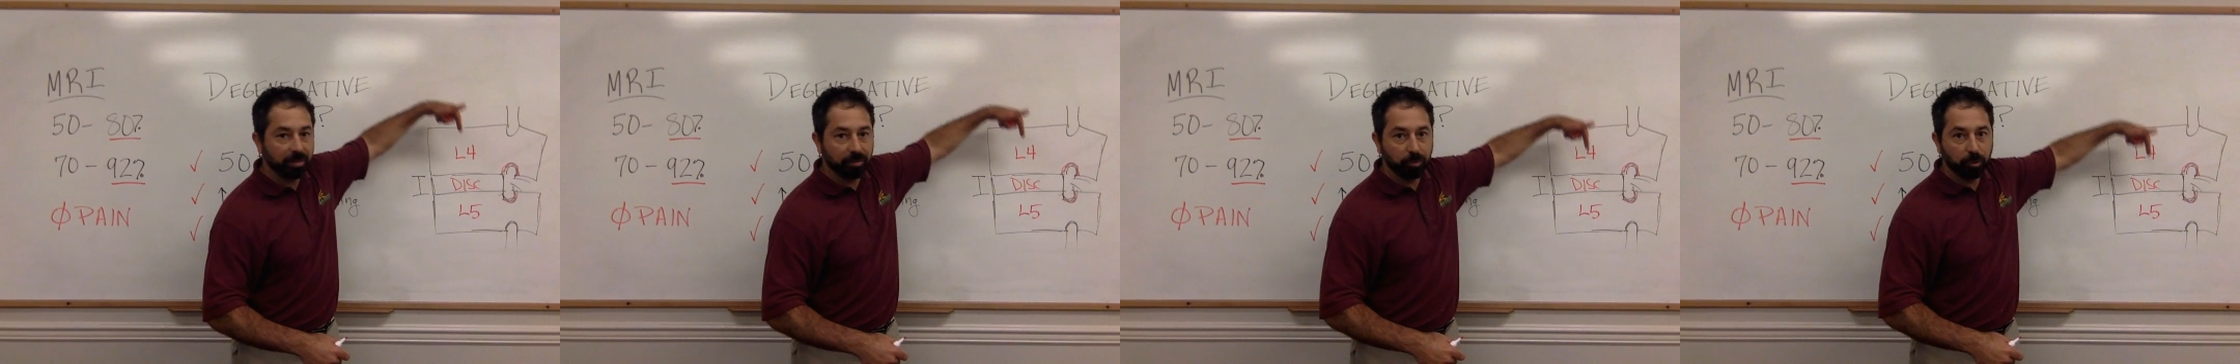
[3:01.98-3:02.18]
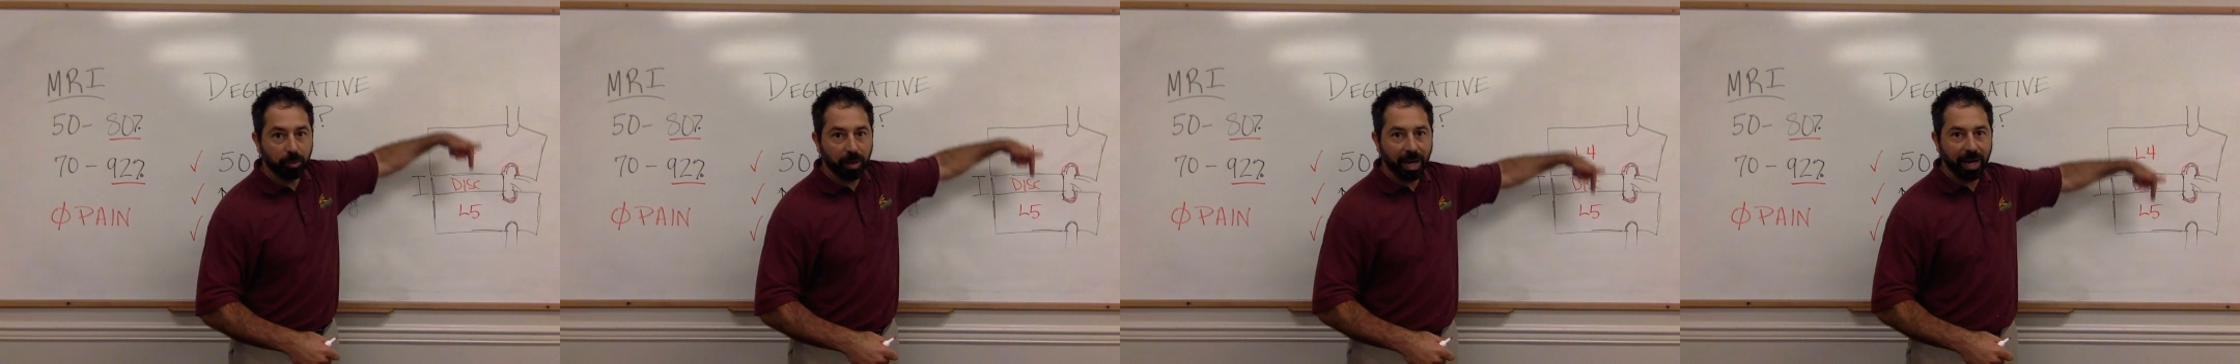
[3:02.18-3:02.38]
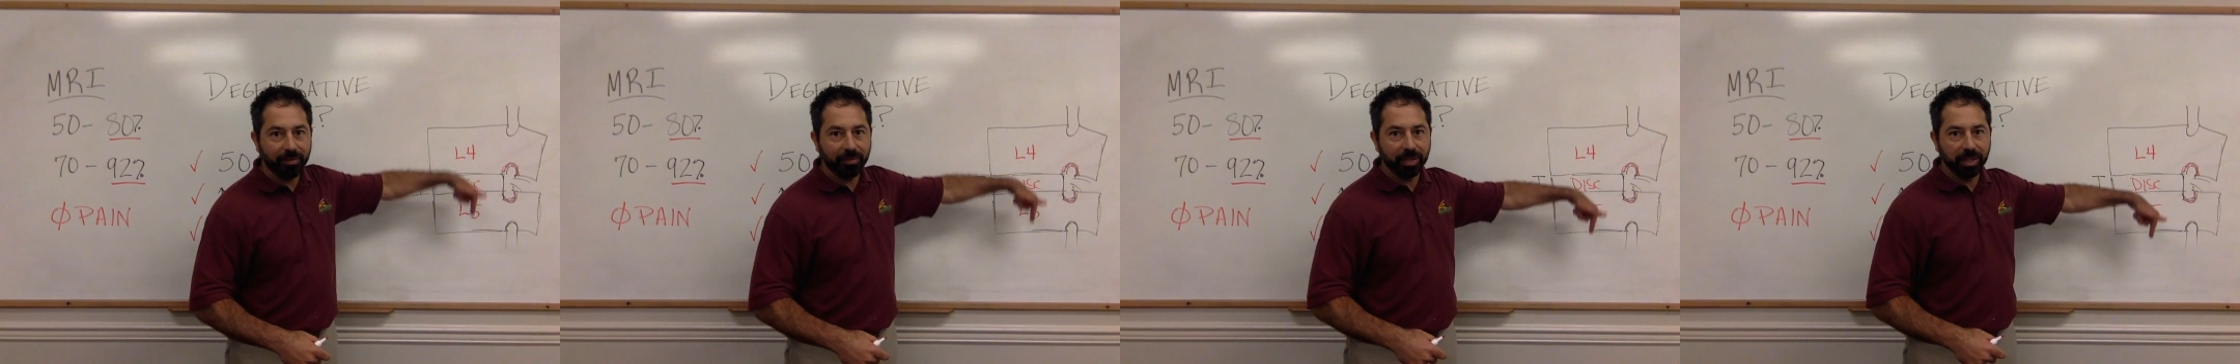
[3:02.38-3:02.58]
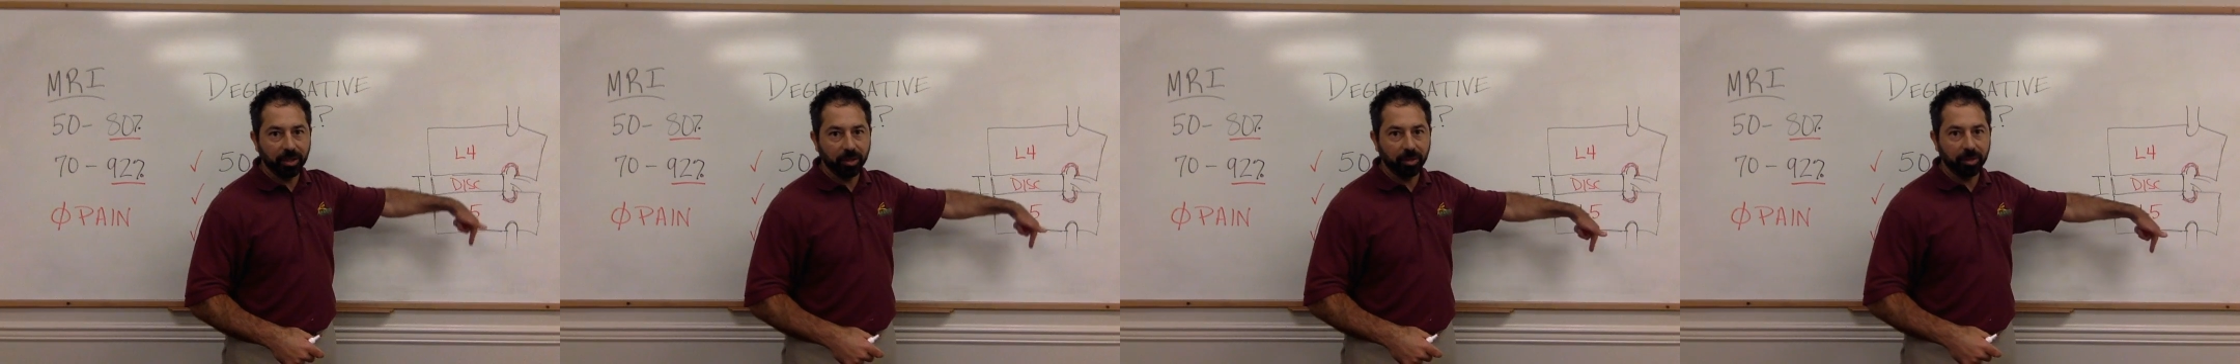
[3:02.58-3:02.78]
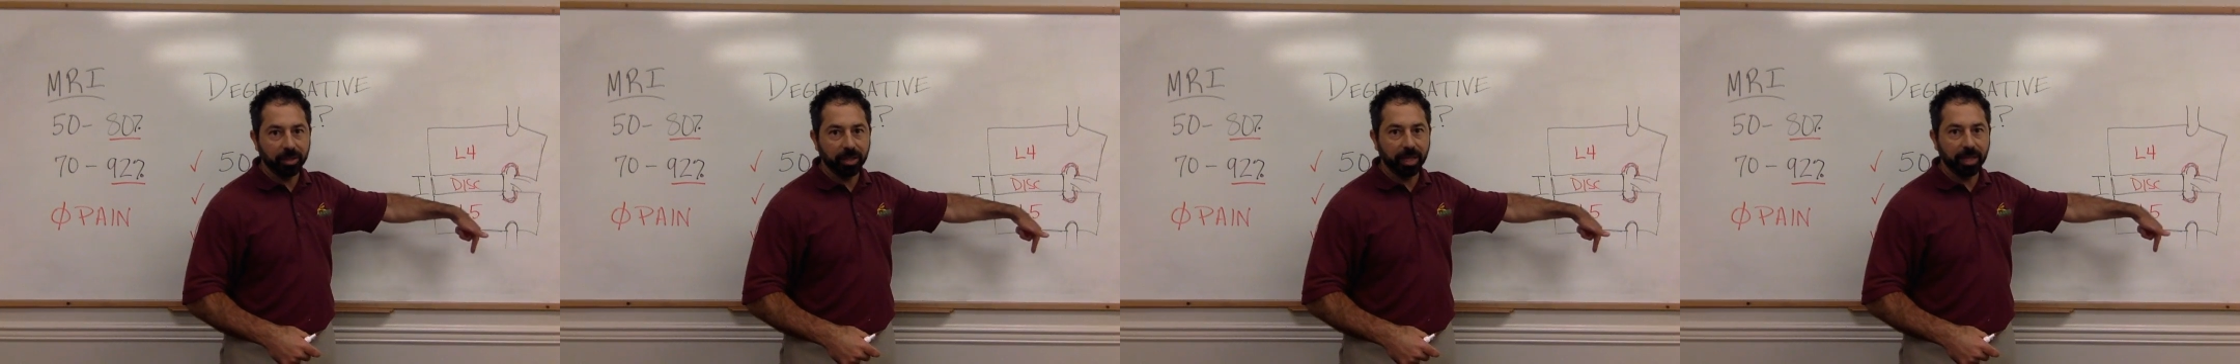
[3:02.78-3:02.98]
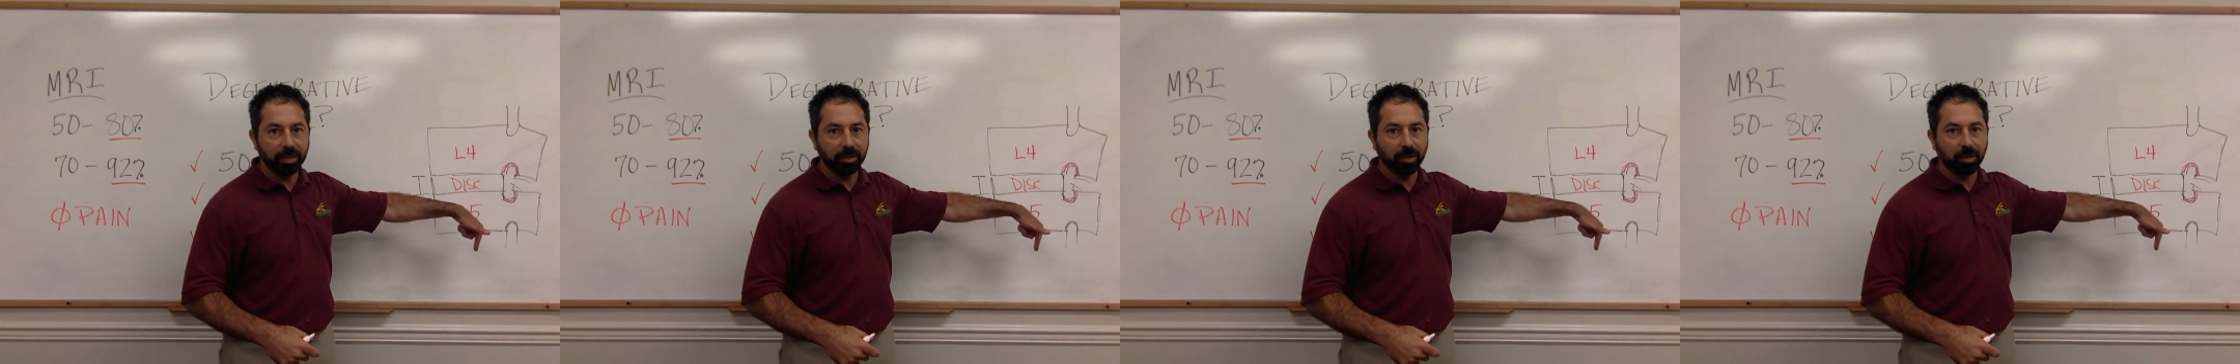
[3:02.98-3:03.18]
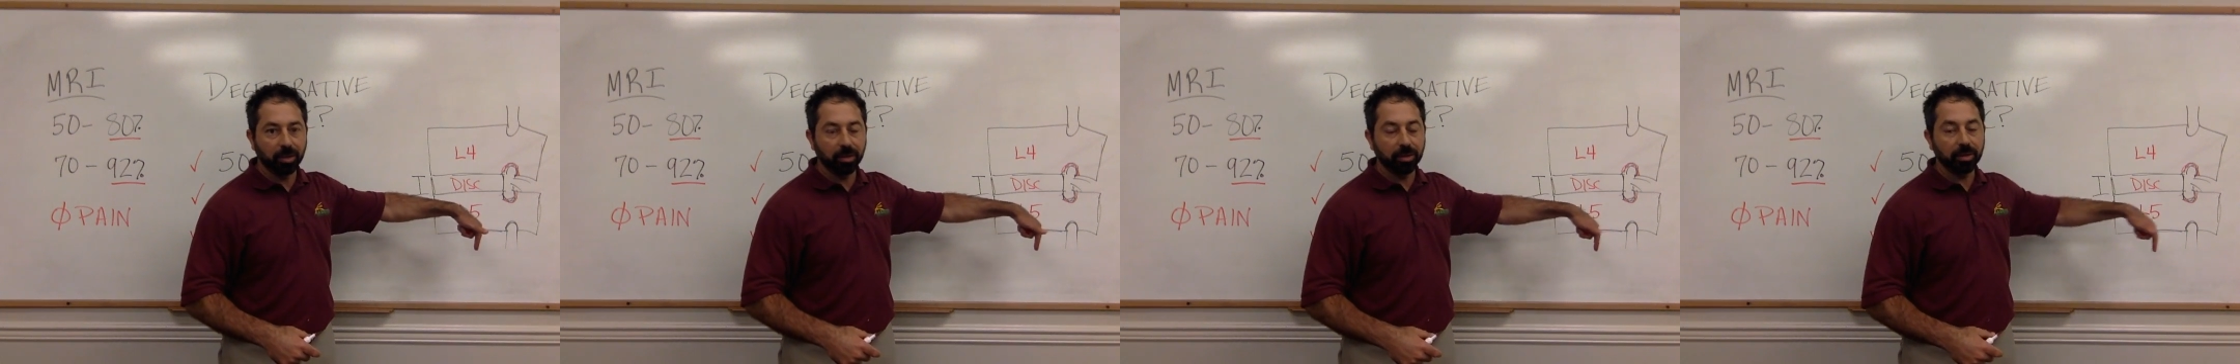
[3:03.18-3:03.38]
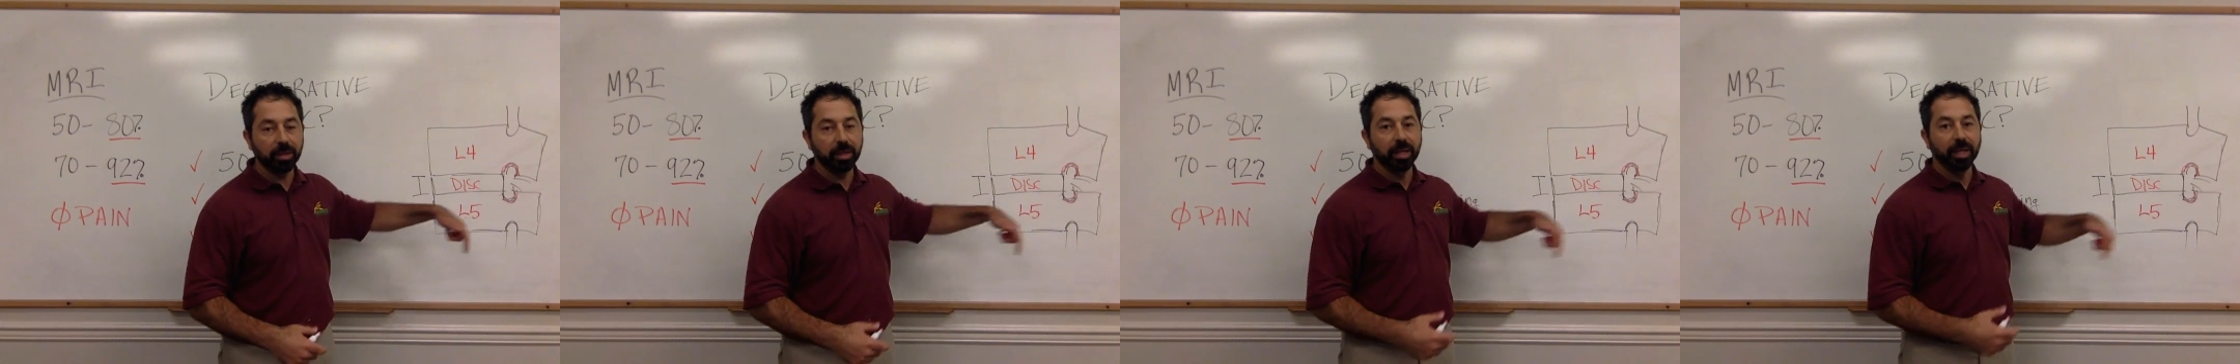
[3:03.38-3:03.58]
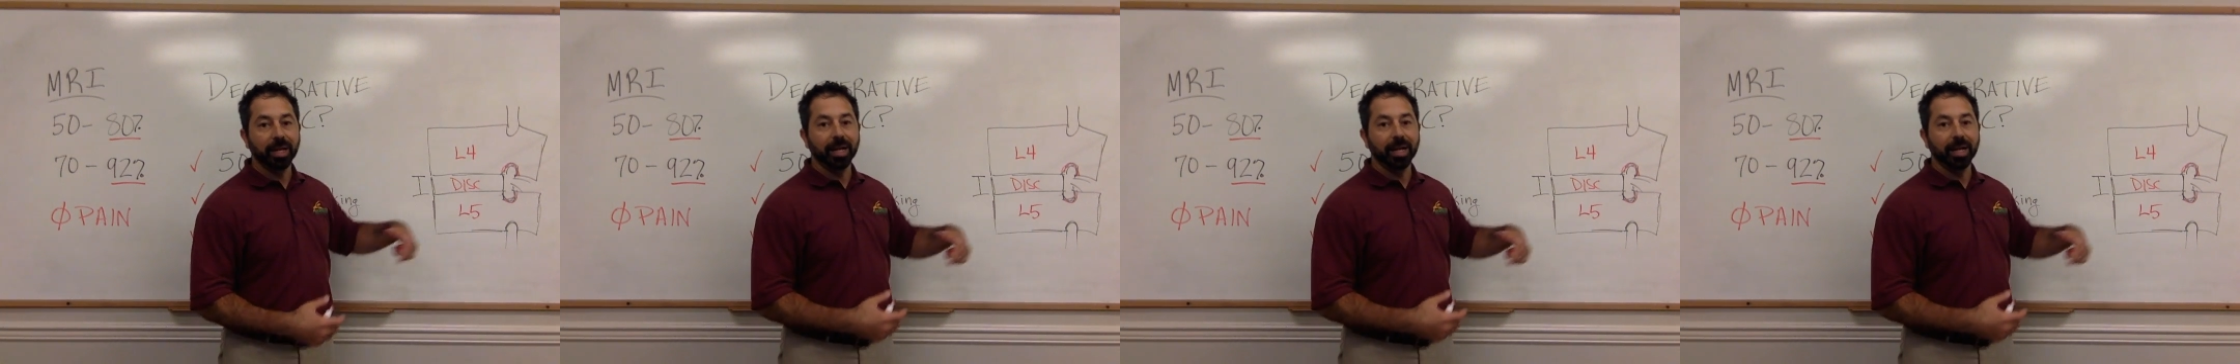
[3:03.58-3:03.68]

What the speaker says: of gravity all day long.